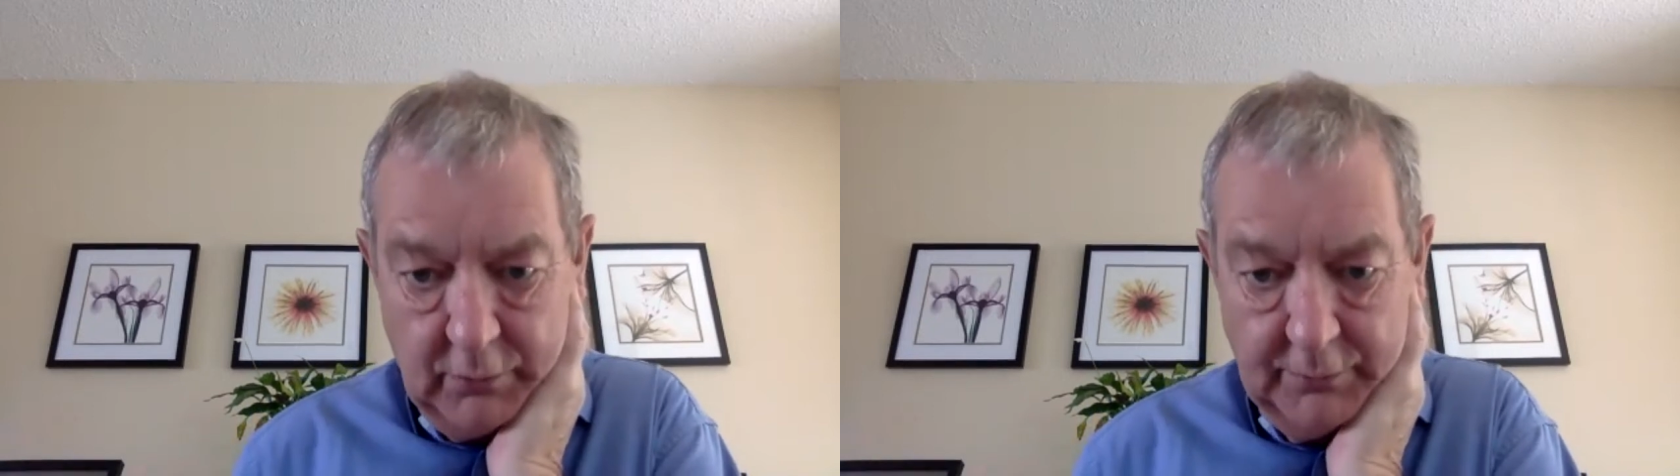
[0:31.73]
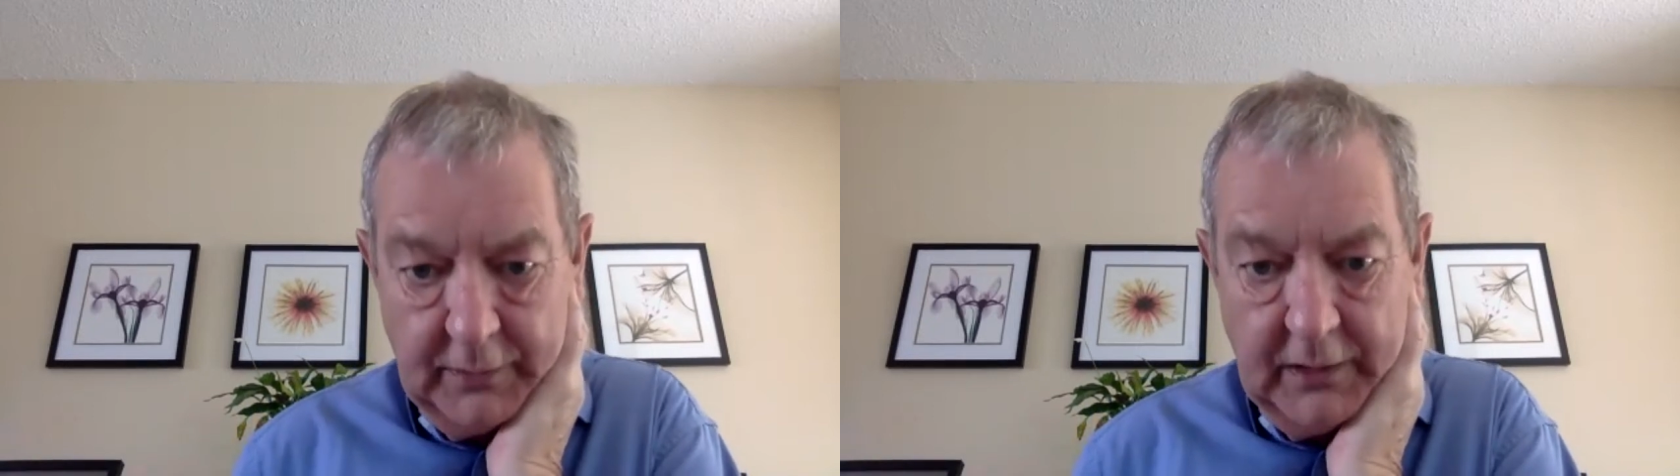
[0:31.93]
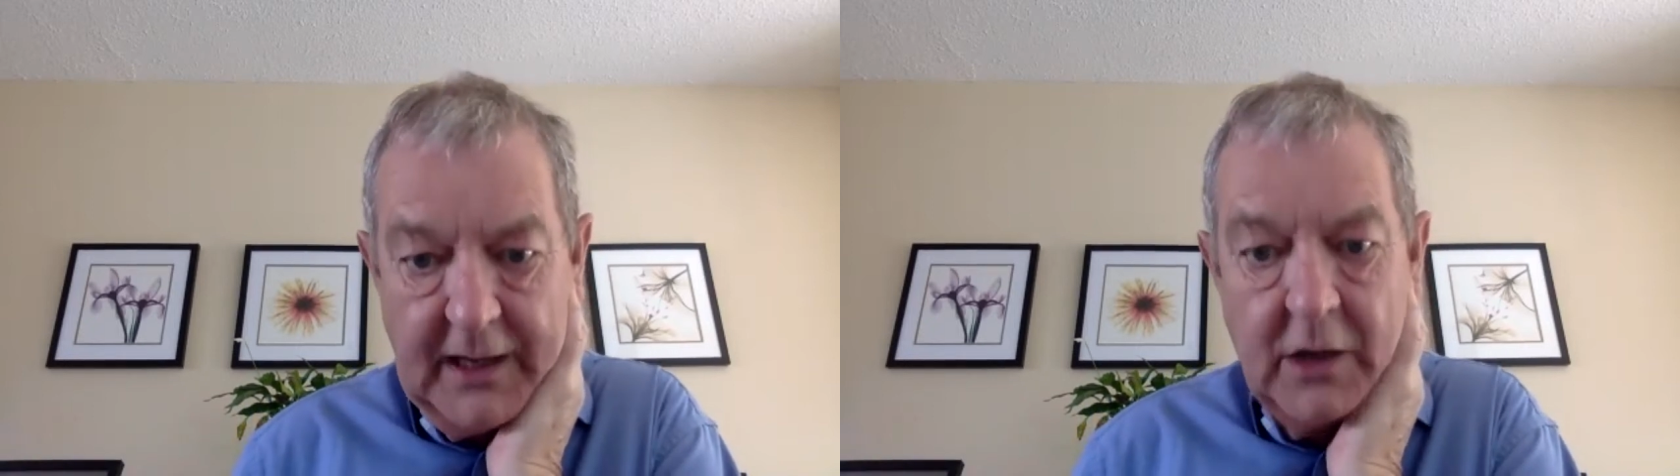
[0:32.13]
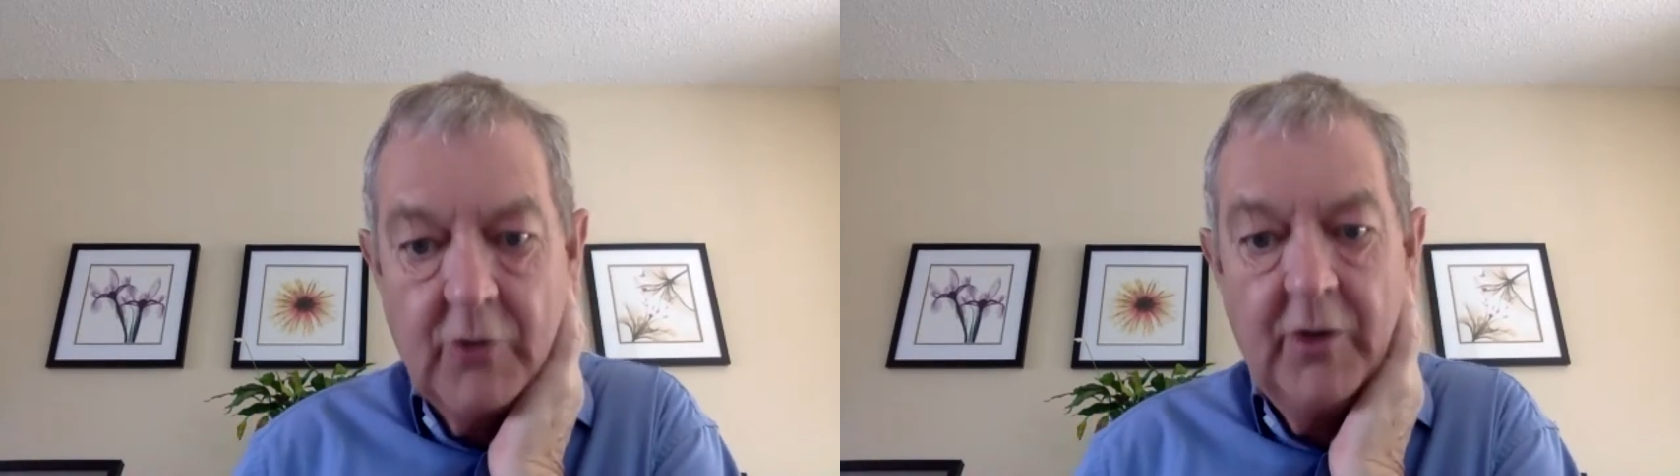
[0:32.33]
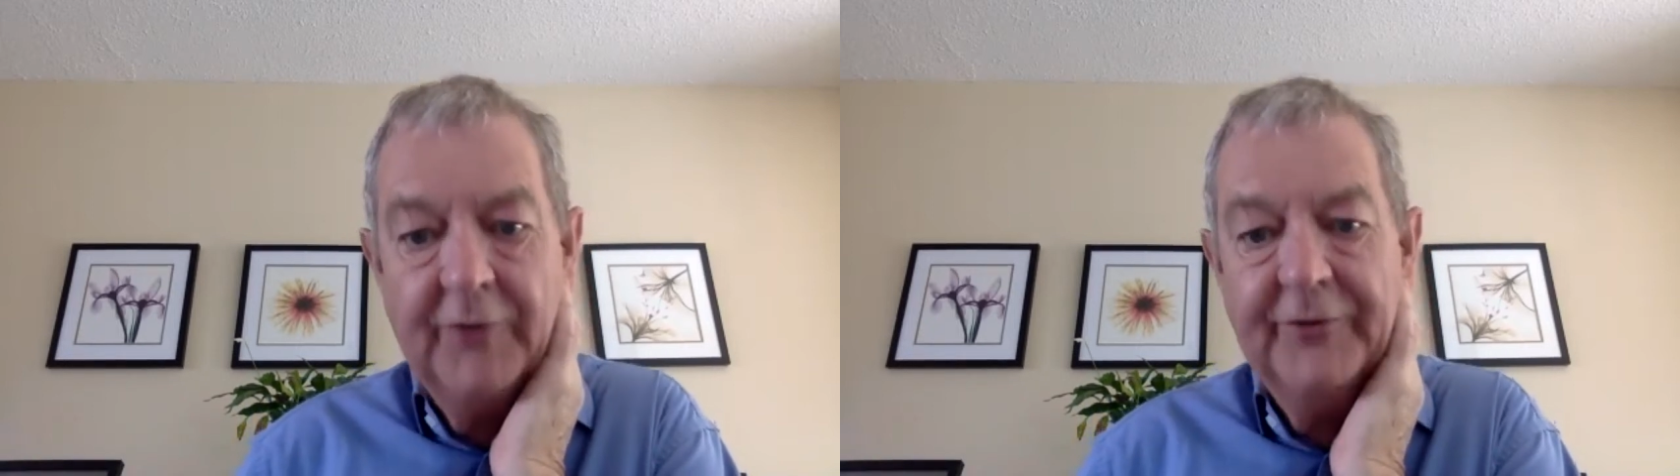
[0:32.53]
that lay
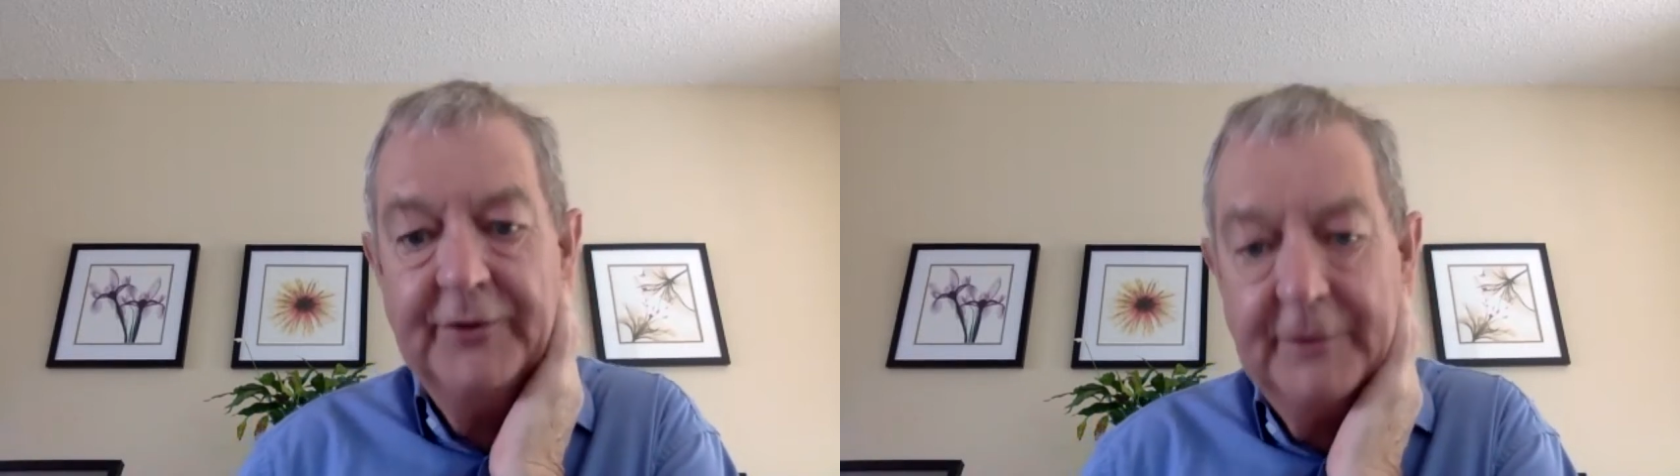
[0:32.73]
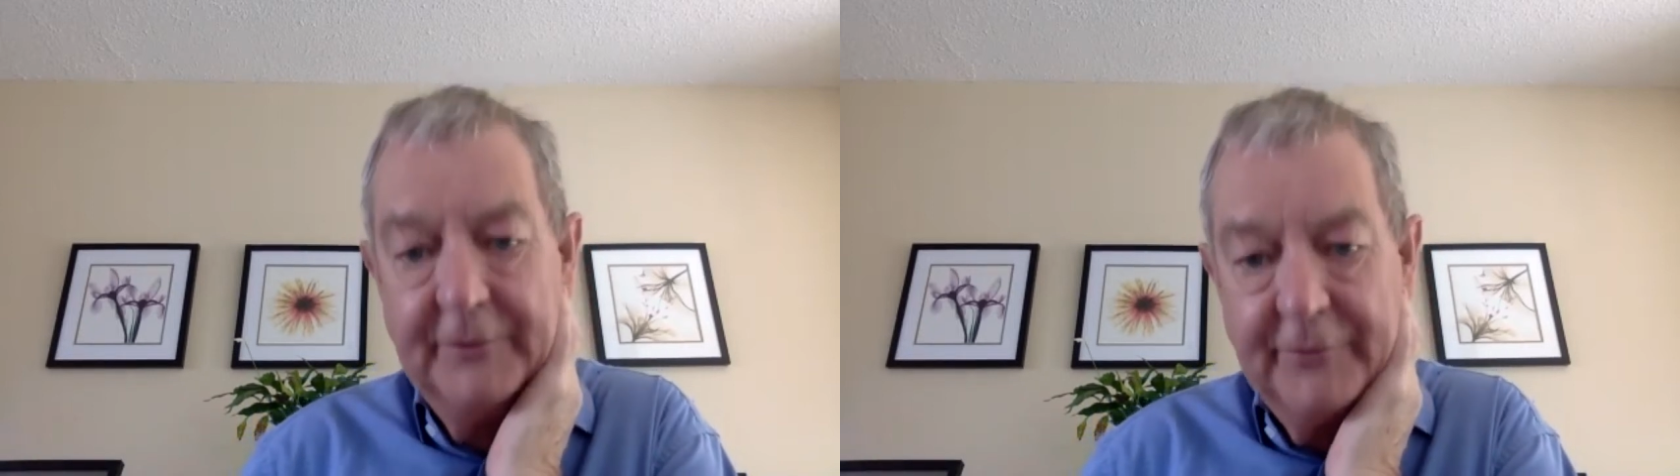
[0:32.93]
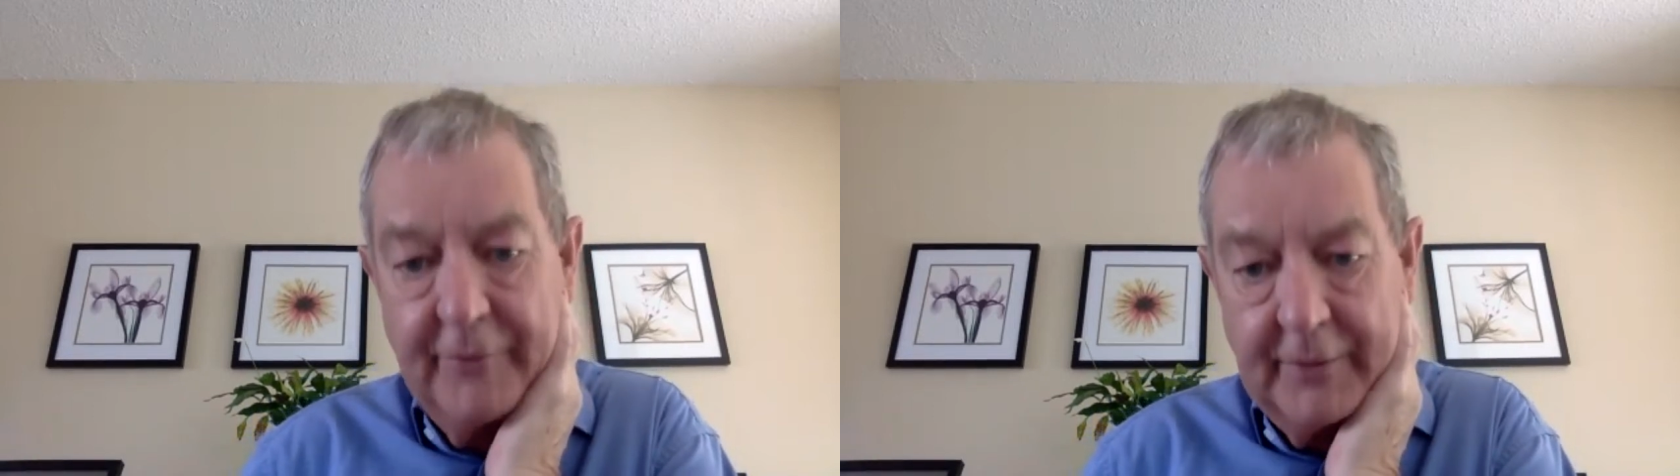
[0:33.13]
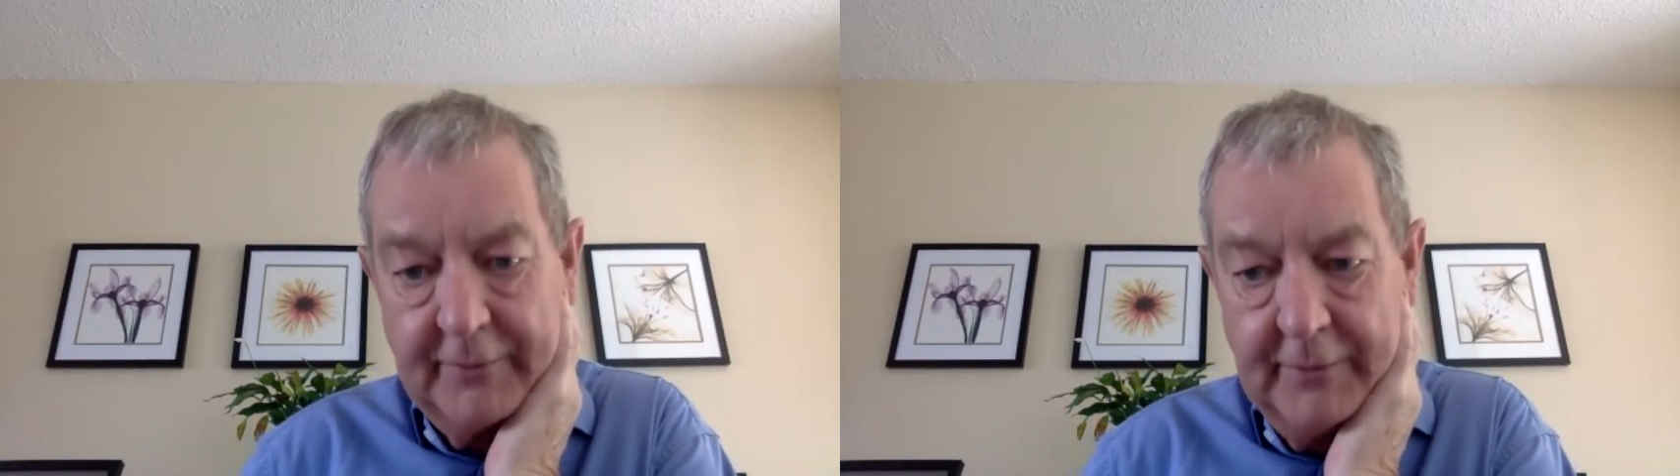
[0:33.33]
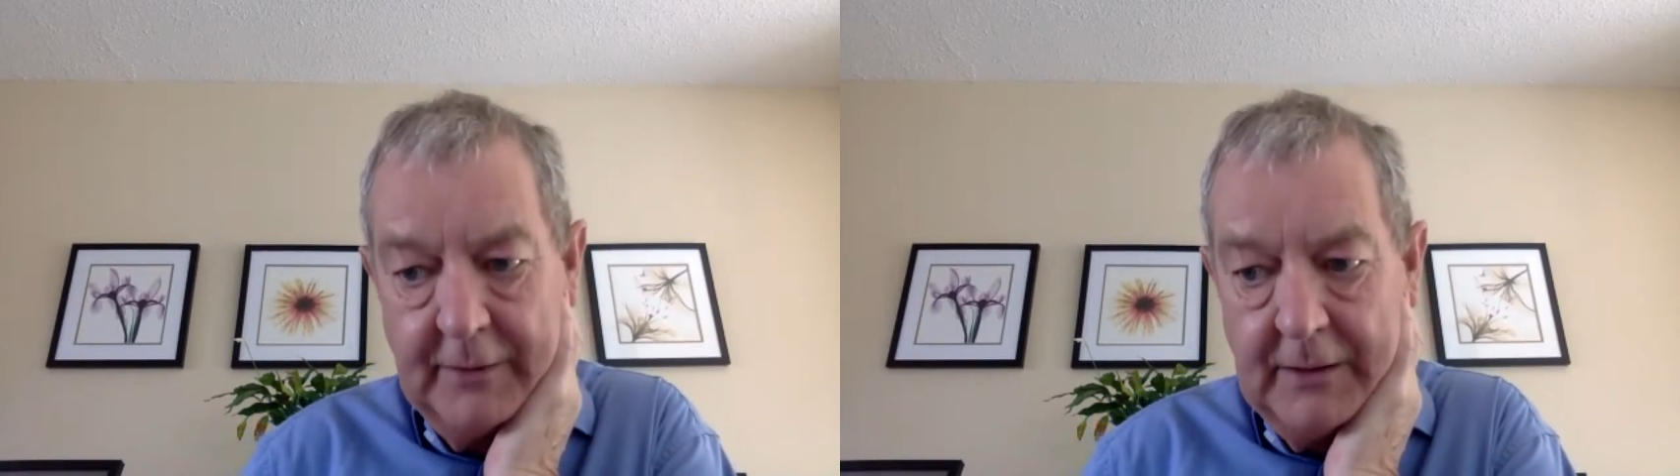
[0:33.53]
across the district,